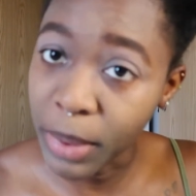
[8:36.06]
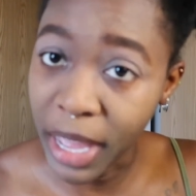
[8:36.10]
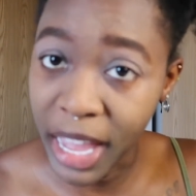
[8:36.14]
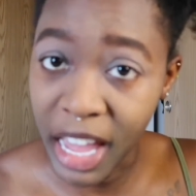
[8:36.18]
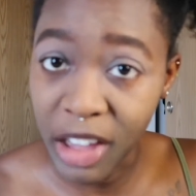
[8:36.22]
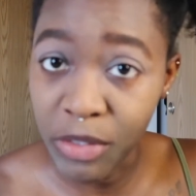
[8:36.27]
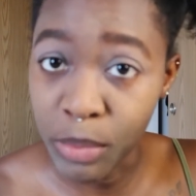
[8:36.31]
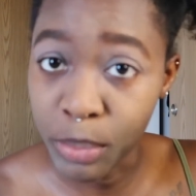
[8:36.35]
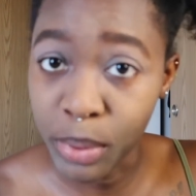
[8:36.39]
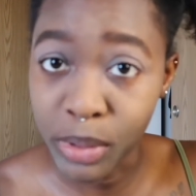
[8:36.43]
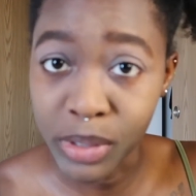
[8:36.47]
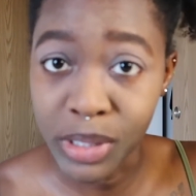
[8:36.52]
I
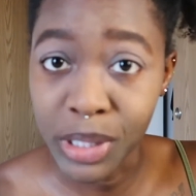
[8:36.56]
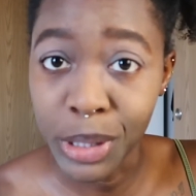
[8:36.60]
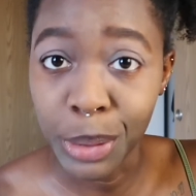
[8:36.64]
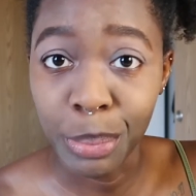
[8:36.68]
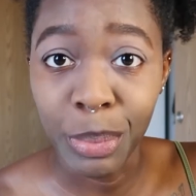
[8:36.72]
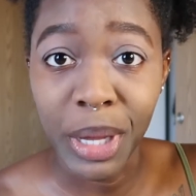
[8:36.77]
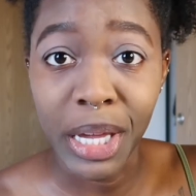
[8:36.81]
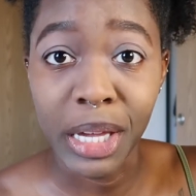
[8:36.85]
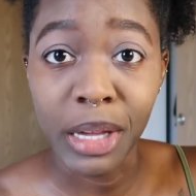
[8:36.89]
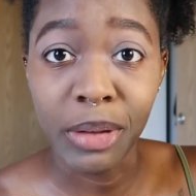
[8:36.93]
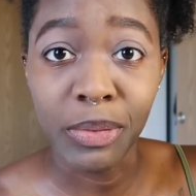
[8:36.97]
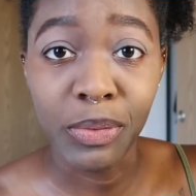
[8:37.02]
haven't posted a
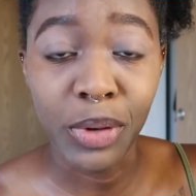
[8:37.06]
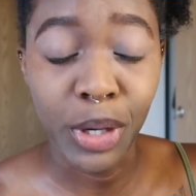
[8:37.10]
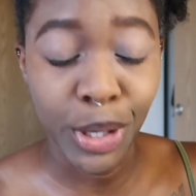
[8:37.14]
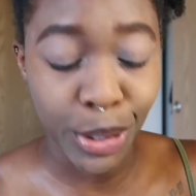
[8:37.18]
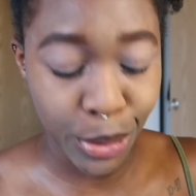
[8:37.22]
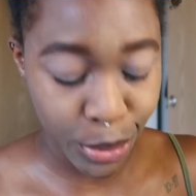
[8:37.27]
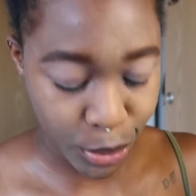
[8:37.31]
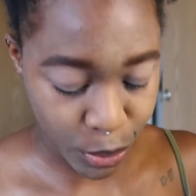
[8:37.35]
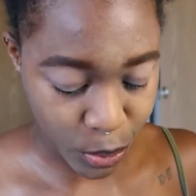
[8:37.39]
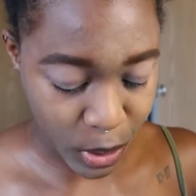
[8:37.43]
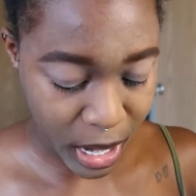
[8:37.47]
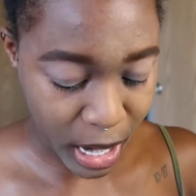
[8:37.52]
makeup video
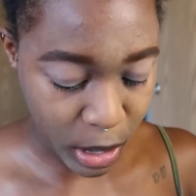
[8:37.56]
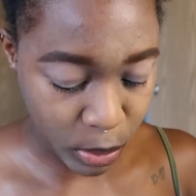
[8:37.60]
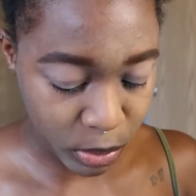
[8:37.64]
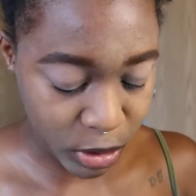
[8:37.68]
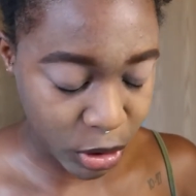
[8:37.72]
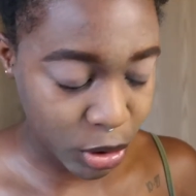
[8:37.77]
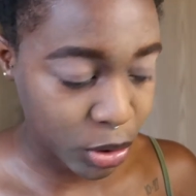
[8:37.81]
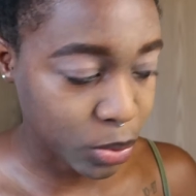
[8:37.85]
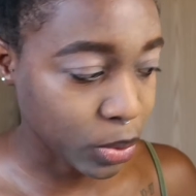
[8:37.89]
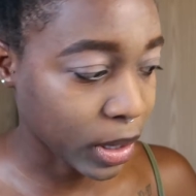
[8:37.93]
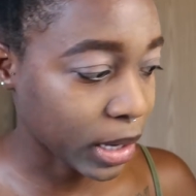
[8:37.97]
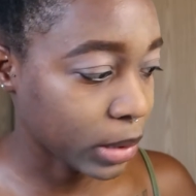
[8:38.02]
in a while,
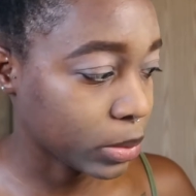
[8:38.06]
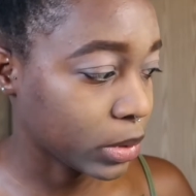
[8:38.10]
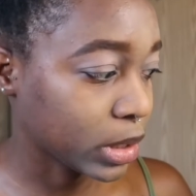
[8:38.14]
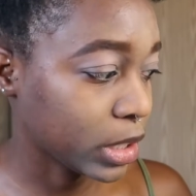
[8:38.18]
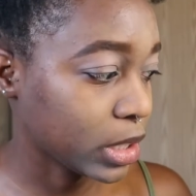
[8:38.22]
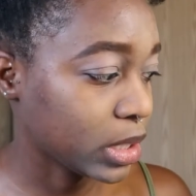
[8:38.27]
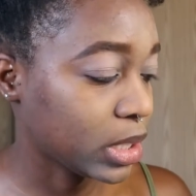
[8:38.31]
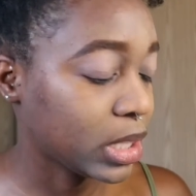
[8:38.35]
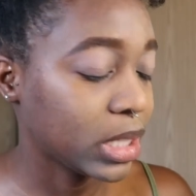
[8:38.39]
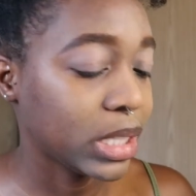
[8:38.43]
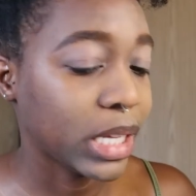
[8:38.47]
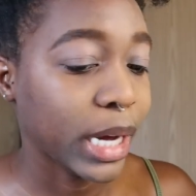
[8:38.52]
which is why I wanted
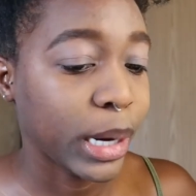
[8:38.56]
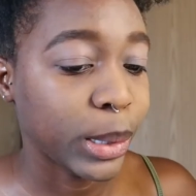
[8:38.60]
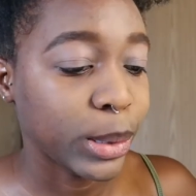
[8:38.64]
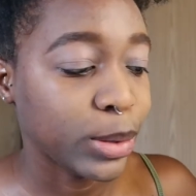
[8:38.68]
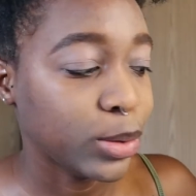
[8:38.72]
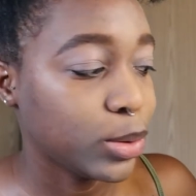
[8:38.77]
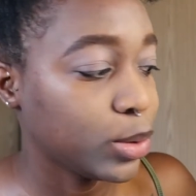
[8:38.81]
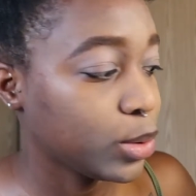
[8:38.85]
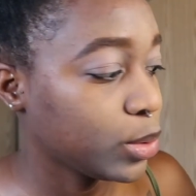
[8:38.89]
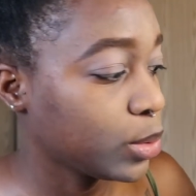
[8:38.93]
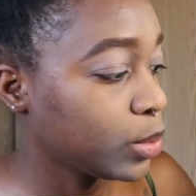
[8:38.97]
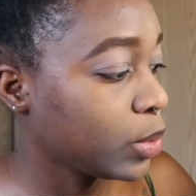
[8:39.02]
to sit down
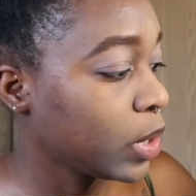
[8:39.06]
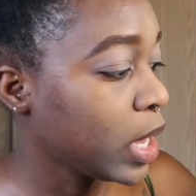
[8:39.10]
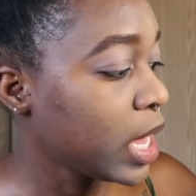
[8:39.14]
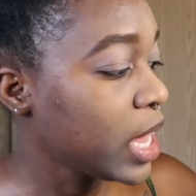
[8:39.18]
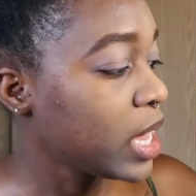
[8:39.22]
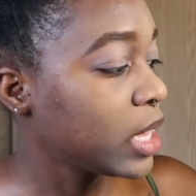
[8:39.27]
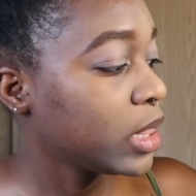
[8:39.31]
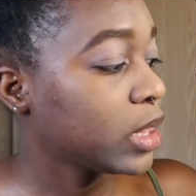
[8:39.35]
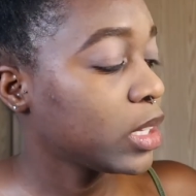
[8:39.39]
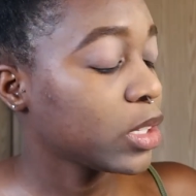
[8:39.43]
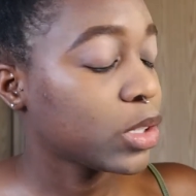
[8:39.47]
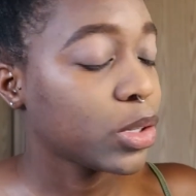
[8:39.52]
and do
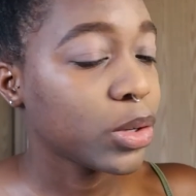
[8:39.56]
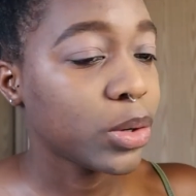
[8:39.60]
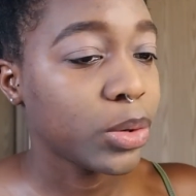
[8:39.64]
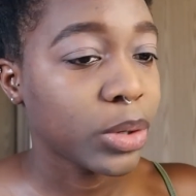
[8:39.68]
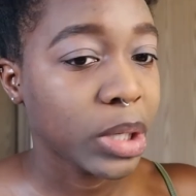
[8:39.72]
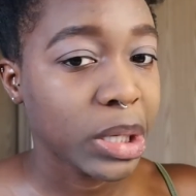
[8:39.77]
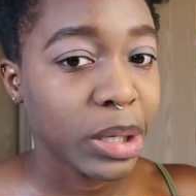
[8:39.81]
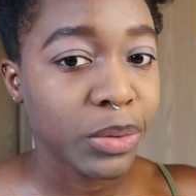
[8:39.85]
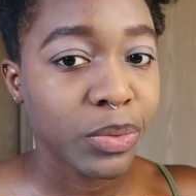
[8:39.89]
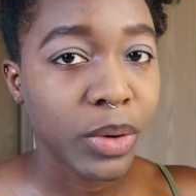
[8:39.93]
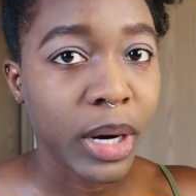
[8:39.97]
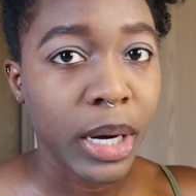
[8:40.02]
this little
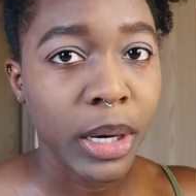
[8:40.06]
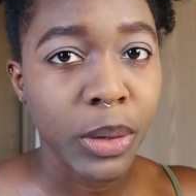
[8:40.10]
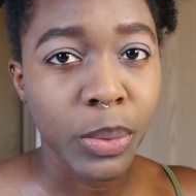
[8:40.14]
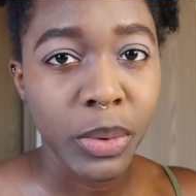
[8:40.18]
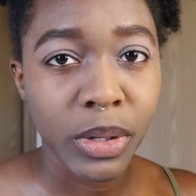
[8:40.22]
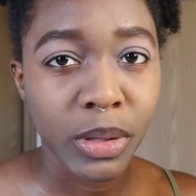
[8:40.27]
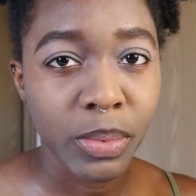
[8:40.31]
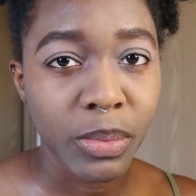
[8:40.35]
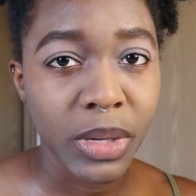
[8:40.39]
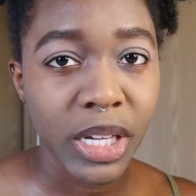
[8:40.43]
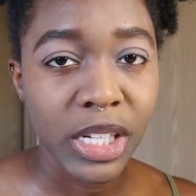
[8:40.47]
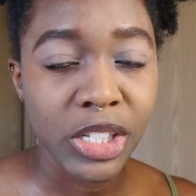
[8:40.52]
get ready
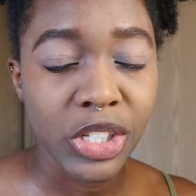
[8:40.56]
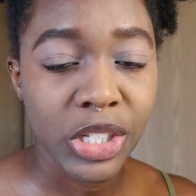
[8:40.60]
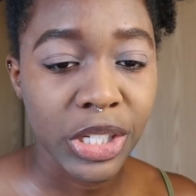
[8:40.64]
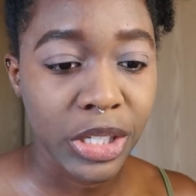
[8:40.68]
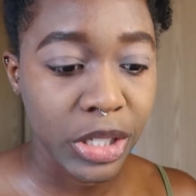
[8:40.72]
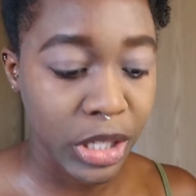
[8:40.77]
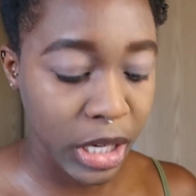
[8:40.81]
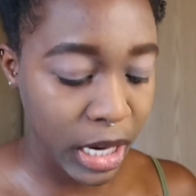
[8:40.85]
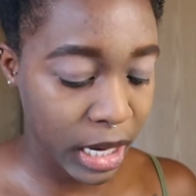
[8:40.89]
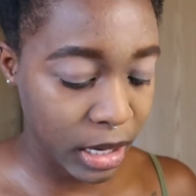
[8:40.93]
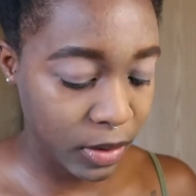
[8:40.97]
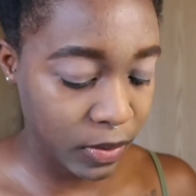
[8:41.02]
with me chit
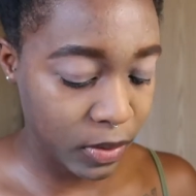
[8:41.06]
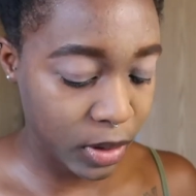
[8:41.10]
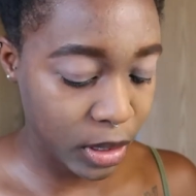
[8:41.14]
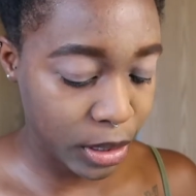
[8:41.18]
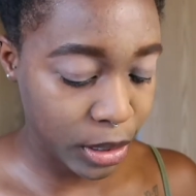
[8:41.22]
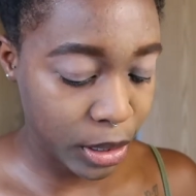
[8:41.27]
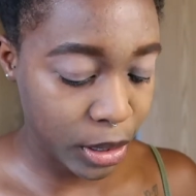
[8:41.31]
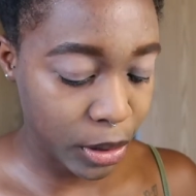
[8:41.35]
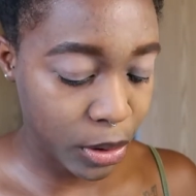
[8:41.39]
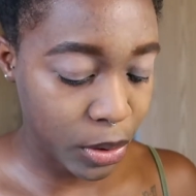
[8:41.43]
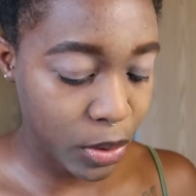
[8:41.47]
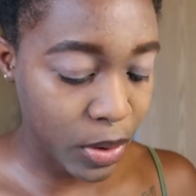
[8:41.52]
chatty
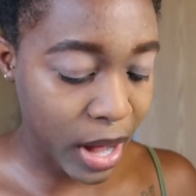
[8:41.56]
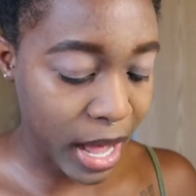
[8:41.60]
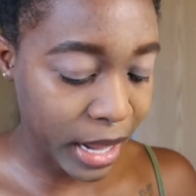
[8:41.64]
video.